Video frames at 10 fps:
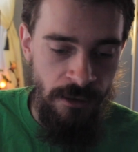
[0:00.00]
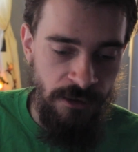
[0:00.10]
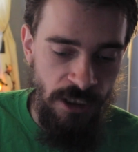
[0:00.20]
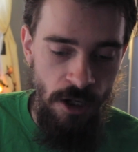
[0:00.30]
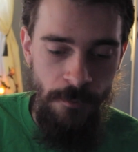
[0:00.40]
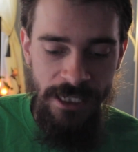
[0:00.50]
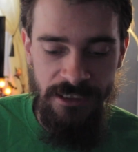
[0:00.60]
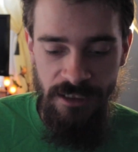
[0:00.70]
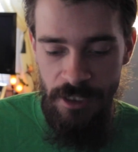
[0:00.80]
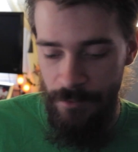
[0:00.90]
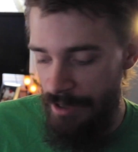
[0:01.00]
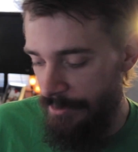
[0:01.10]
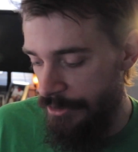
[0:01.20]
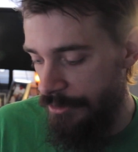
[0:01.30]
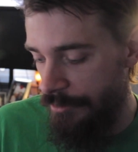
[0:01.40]
So basically,
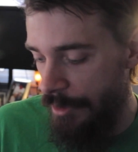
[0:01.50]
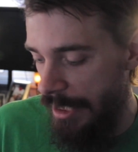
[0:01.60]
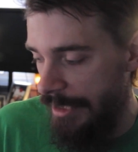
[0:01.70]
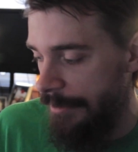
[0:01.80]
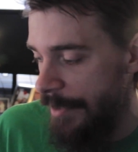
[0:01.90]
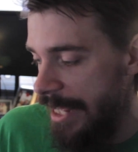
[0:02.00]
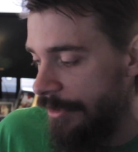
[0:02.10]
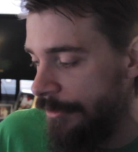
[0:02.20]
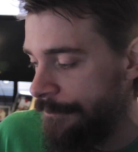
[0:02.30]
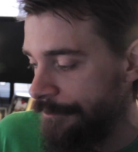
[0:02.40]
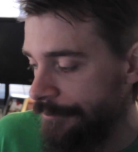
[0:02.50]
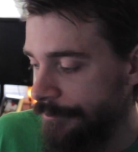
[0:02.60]
whenever you do a battle,